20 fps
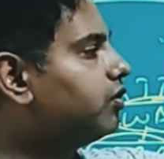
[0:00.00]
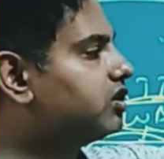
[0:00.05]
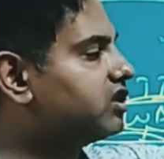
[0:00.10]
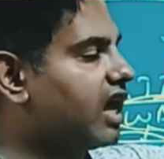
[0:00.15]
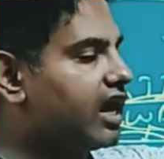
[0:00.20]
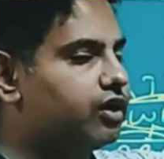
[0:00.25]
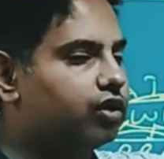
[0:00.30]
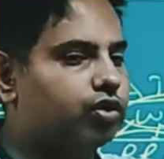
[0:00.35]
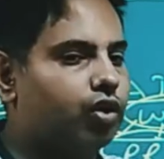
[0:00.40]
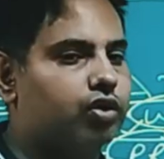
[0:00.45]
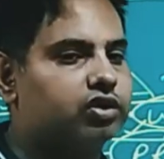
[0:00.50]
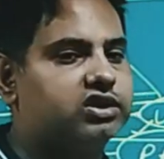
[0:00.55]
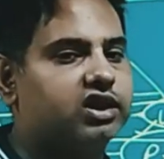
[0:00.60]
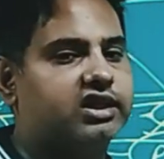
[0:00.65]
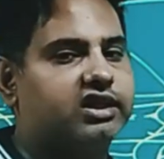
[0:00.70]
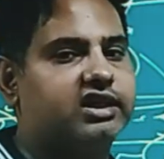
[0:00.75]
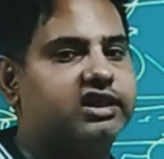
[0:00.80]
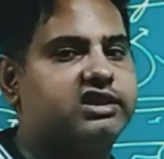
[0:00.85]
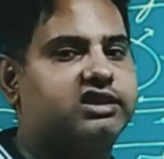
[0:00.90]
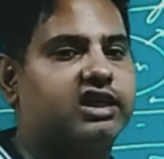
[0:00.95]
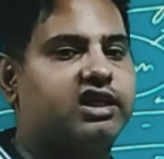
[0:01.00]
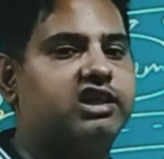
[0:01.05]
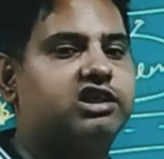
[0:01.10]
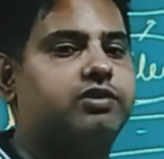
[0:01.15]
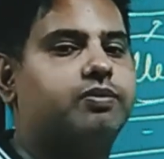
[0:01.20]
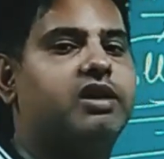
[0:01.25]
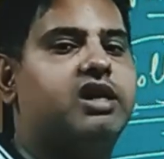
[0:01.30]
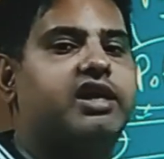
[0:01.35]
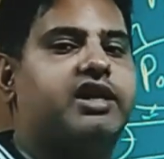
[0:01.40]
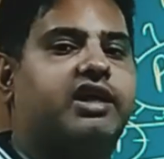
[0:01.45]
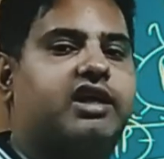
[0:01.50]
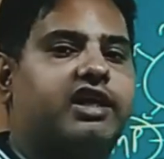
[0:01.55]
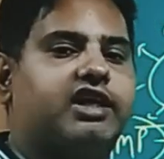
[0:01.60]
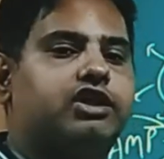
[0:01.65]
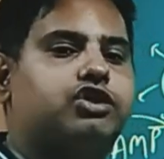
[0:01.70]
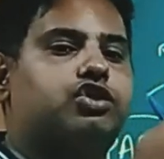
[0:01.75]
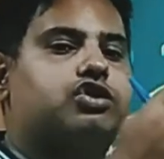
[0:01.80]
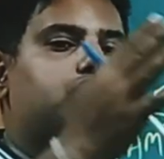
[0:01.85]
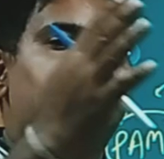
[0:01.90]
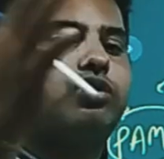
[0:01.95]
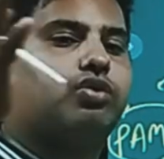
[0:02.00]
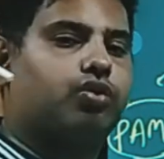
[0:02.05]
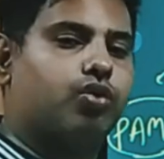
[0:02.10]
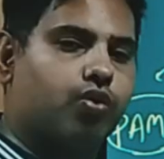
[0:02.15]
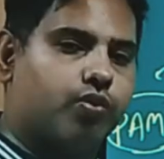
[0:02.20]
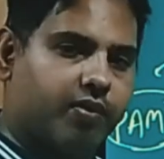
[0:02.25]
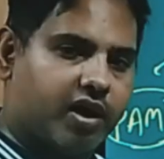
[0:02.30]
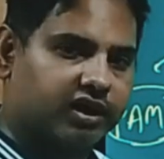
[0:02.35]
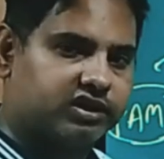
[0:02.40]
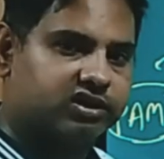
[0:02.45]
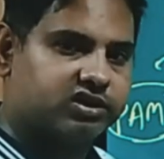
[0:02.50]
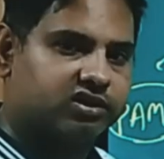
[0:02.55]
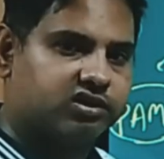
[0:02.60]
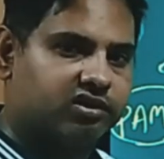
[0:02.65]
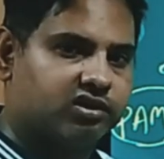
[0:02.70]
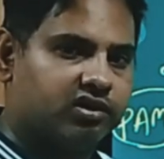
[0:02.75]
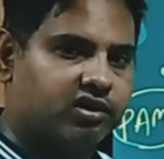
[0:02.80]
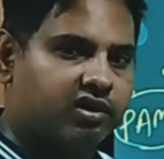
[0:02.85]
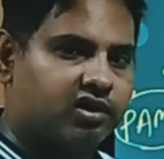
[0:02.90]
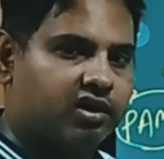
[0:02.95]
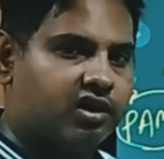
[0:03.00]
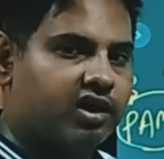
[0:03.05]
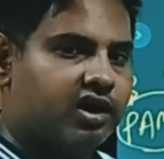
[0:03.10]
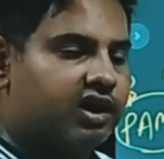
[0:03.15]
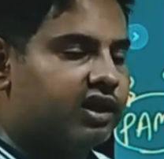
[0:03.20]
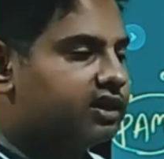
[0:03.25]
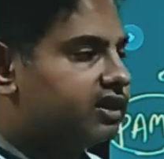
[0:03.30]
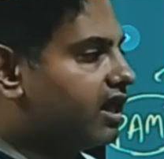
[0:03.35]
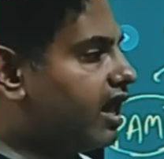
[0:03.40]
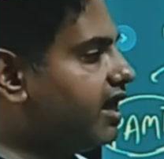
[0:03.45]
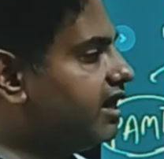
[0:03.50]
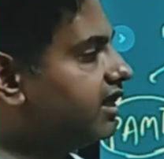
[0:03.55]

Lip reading: cytotoxic T cells will increase too much. The